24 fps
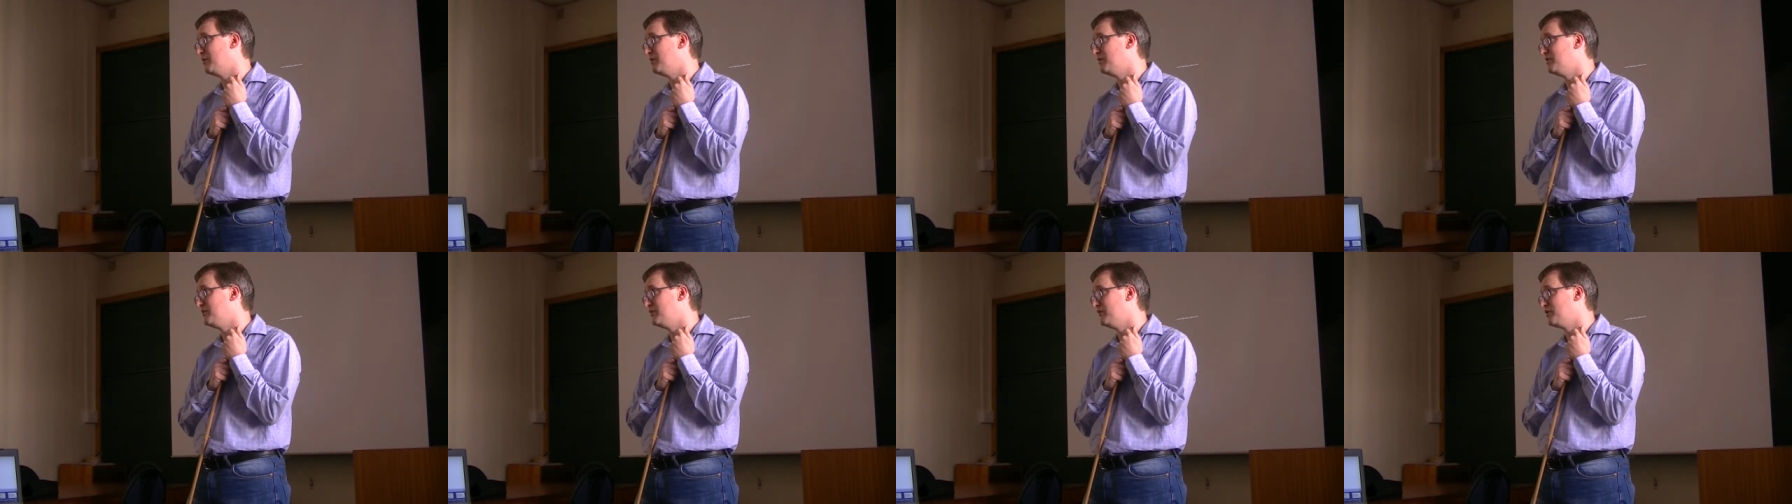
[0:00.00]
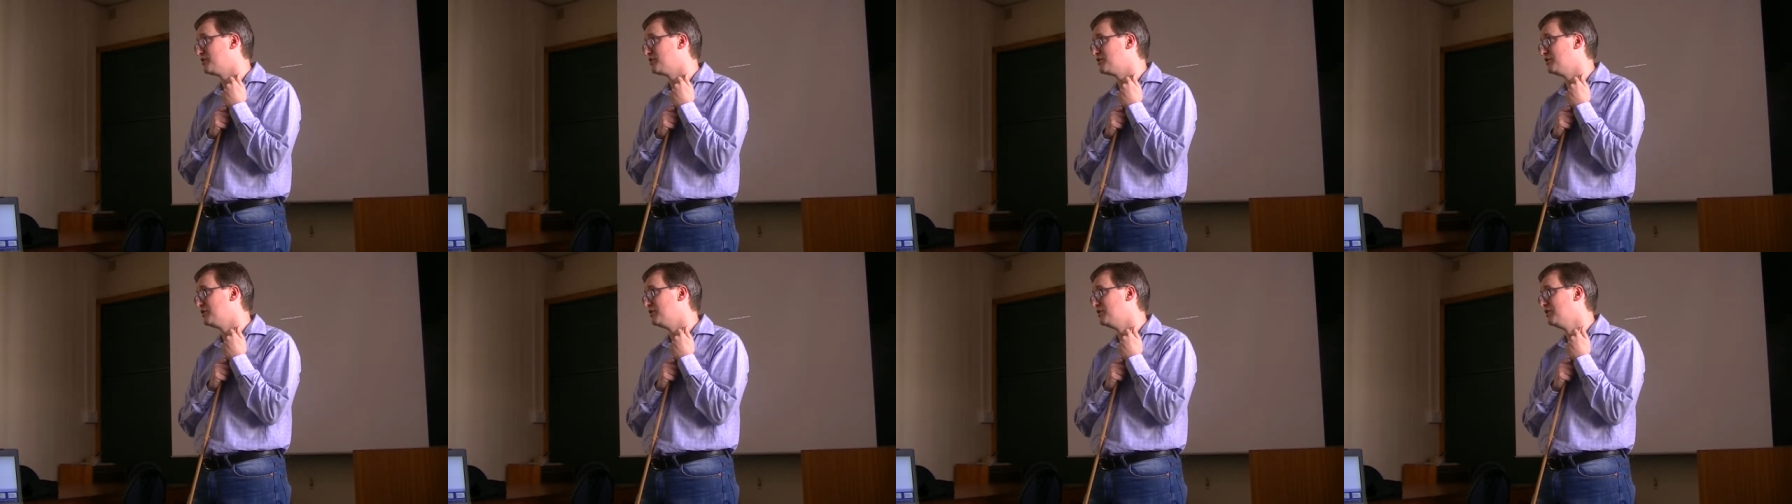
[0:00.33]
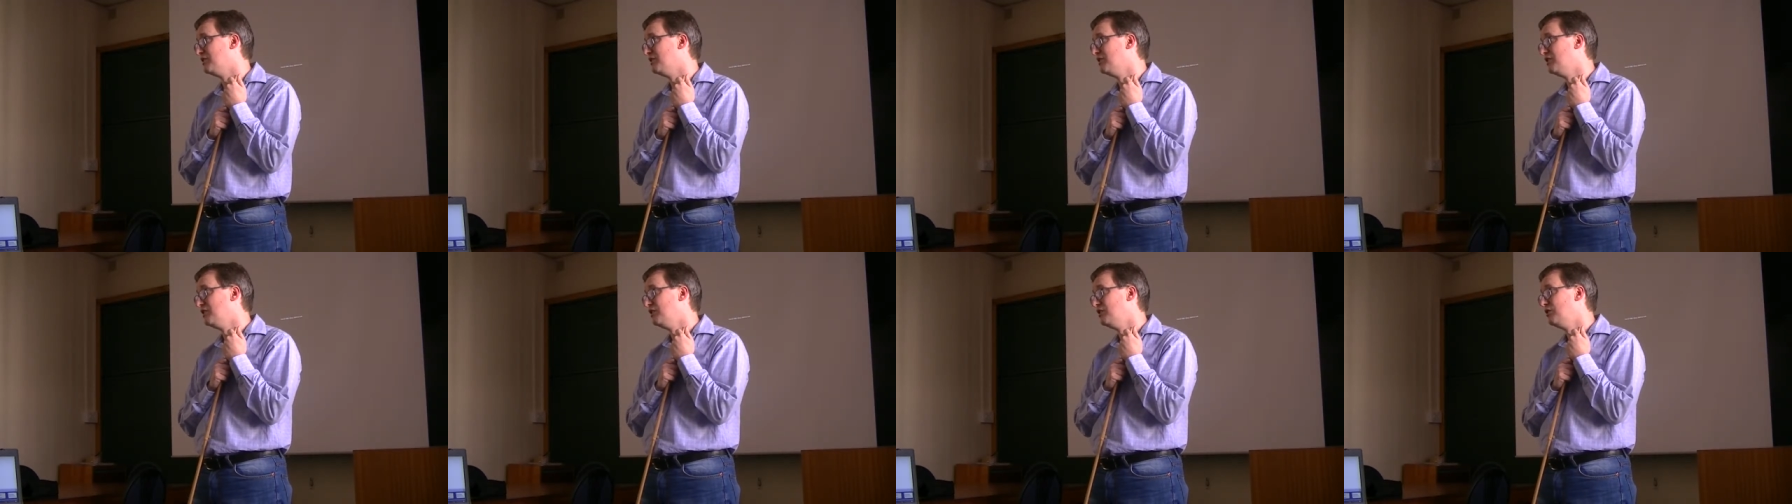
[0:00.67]
division
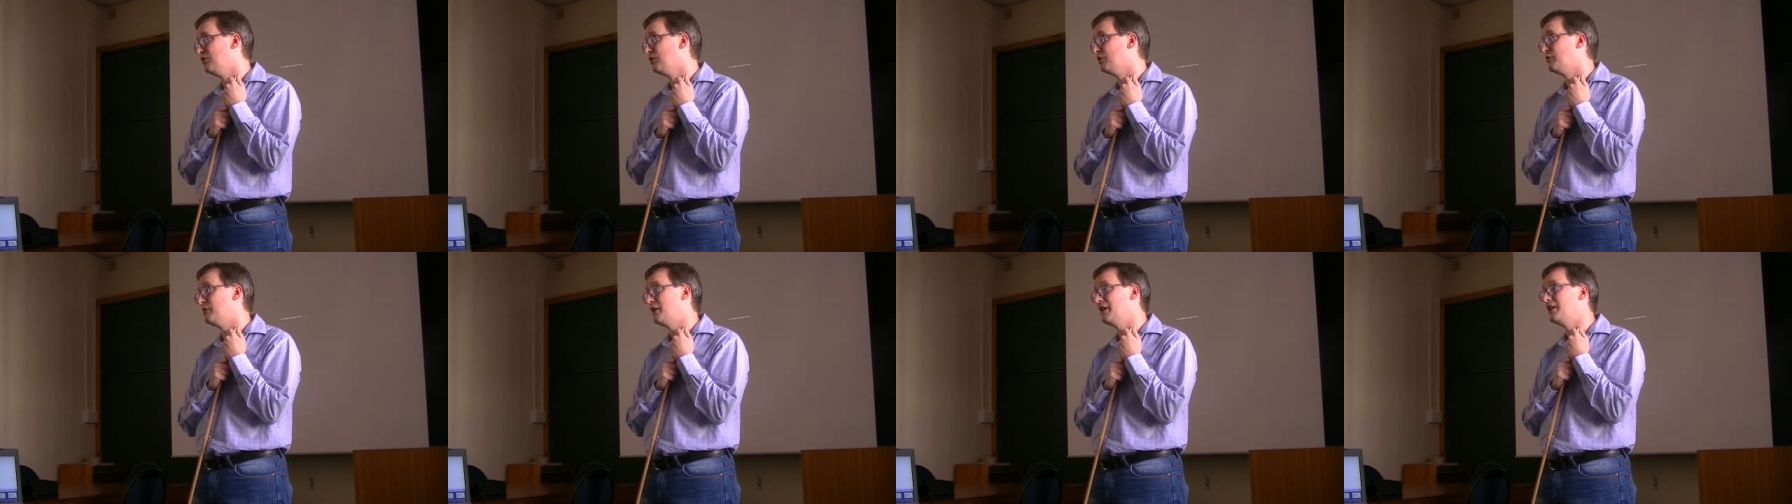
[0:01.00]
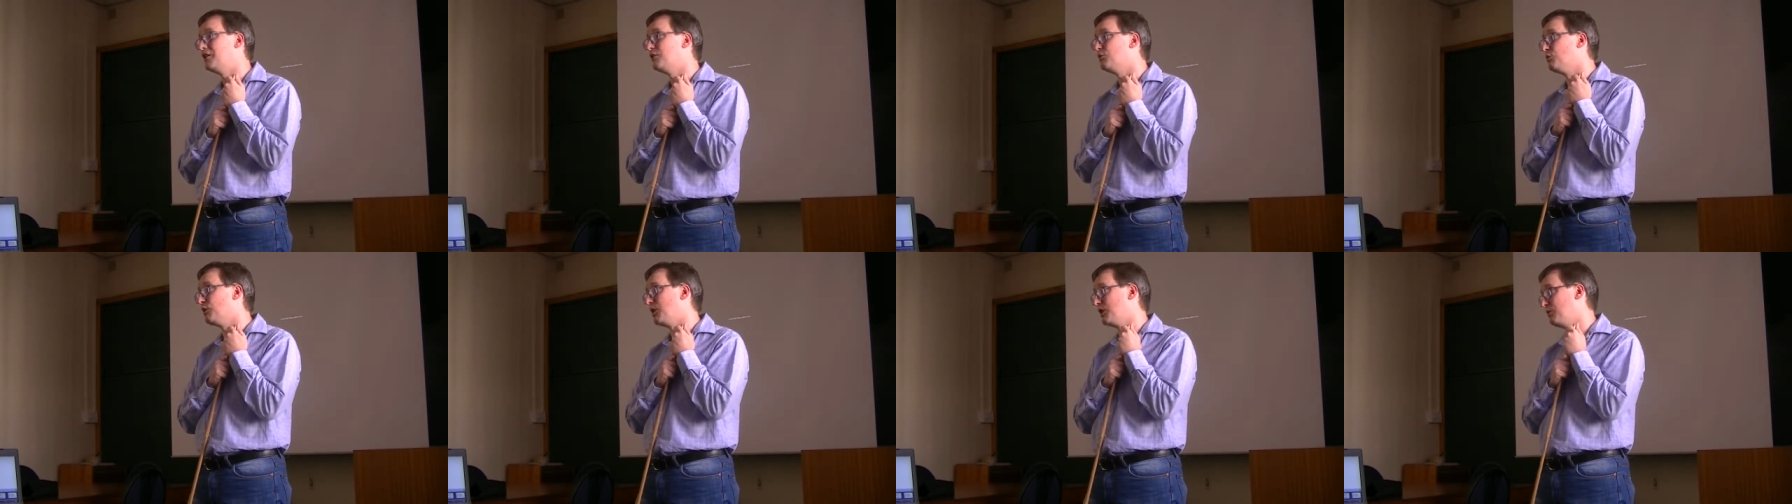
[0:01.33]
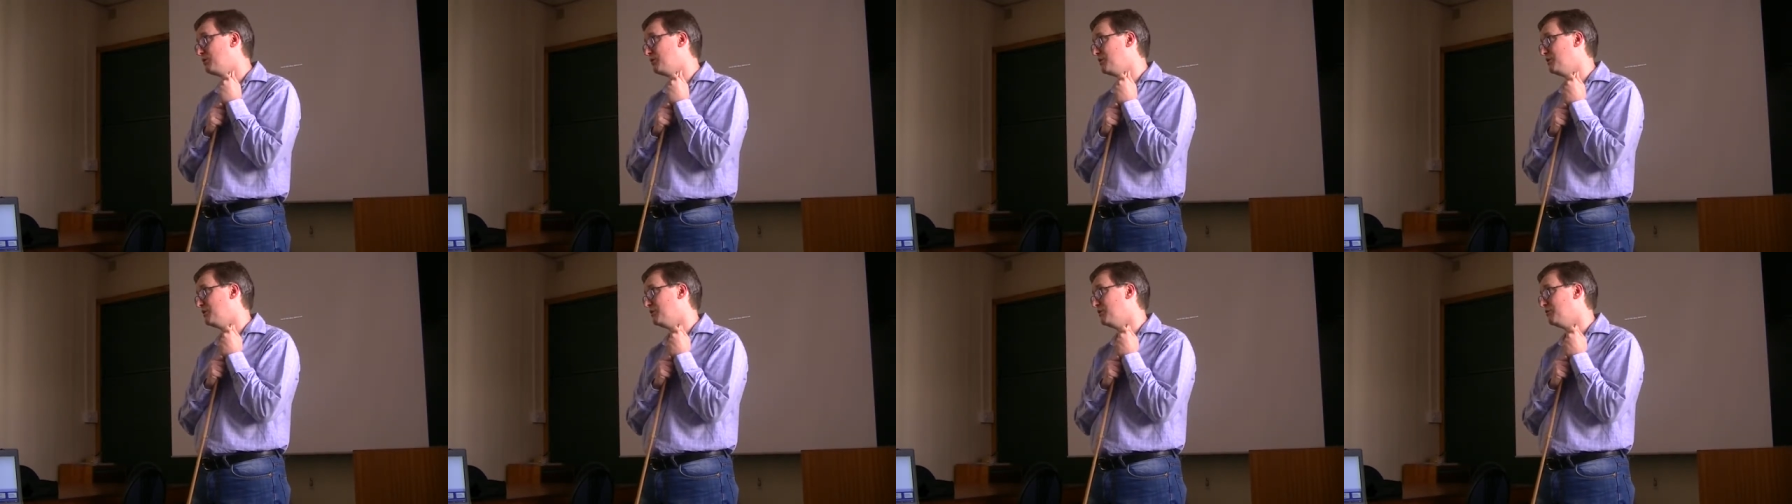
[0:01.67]
who are ready to work
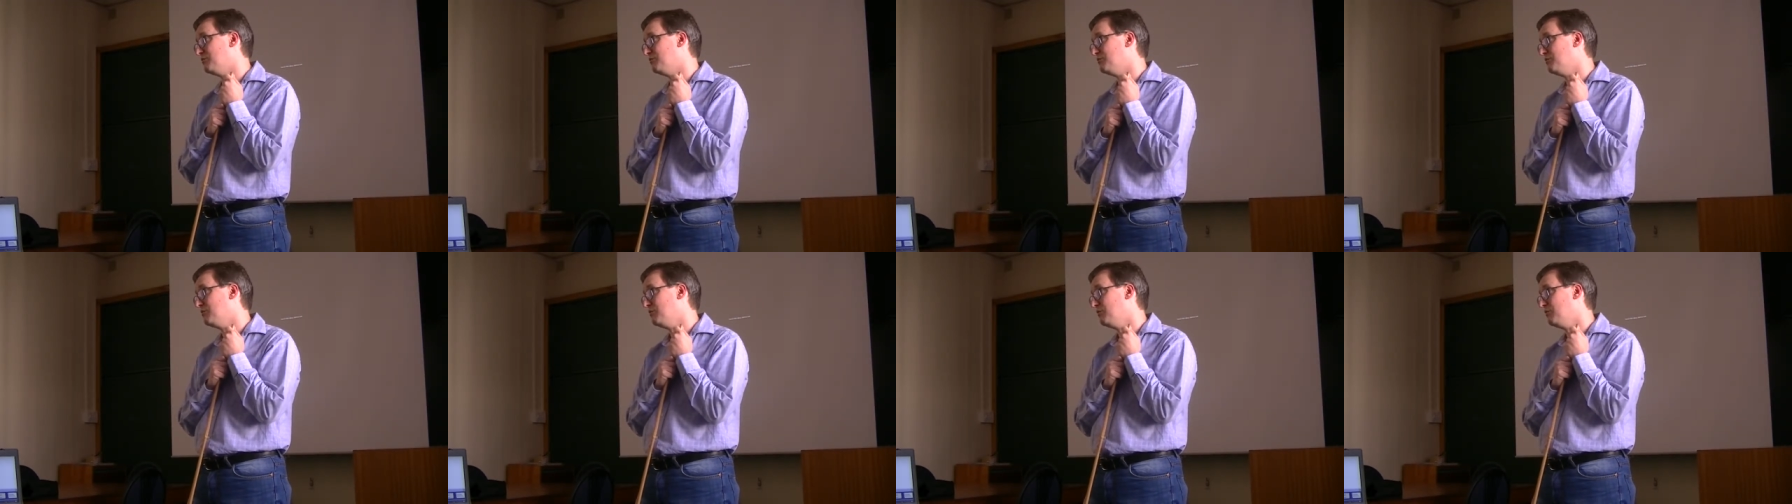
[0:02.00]
with you.